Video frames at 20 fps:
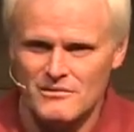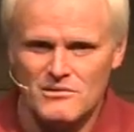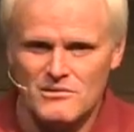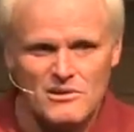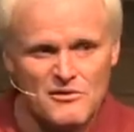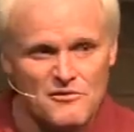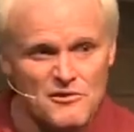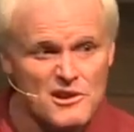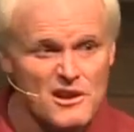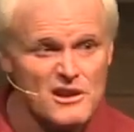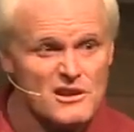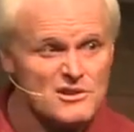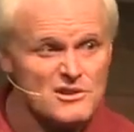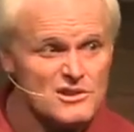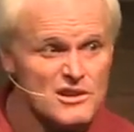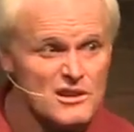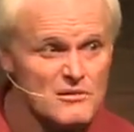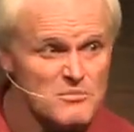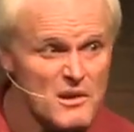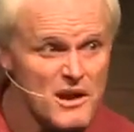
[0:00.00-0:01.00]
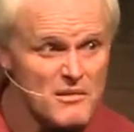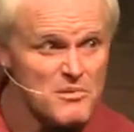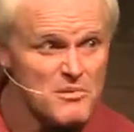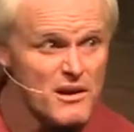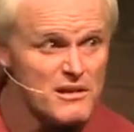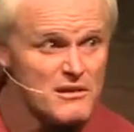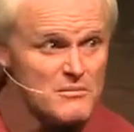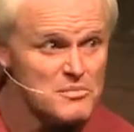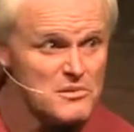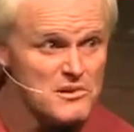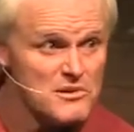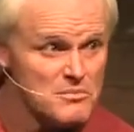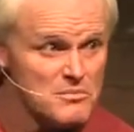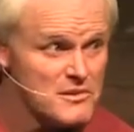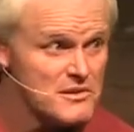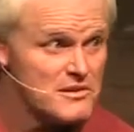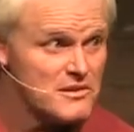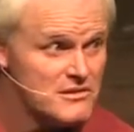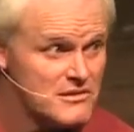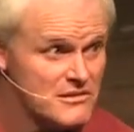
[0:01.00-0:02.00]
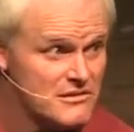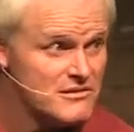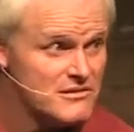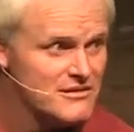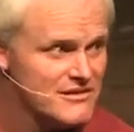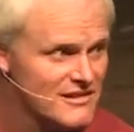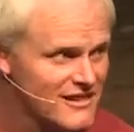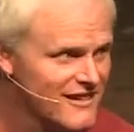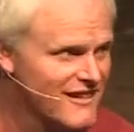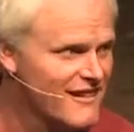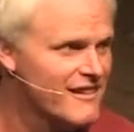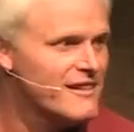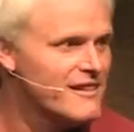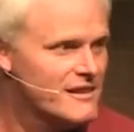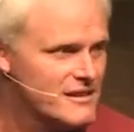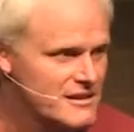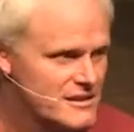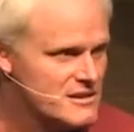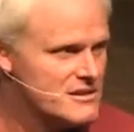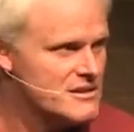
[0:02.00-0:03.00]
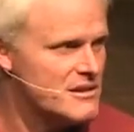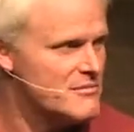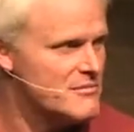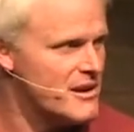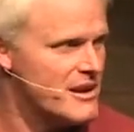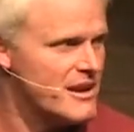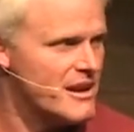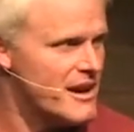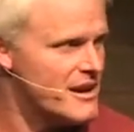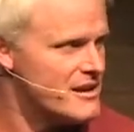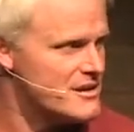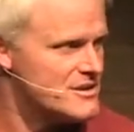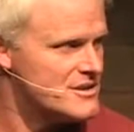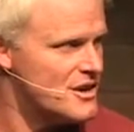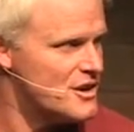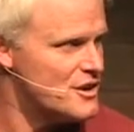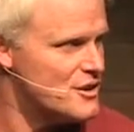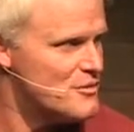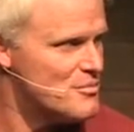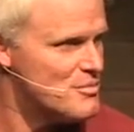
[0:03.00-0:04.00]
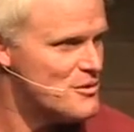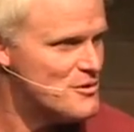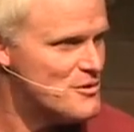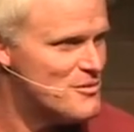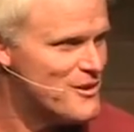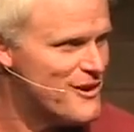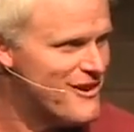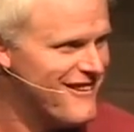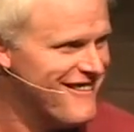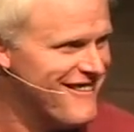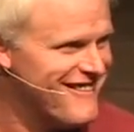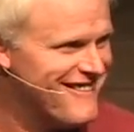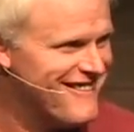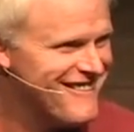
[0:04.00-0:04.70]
Wonder if you get a seat back by the pooper, dude. Somebody got to sit at the pooper.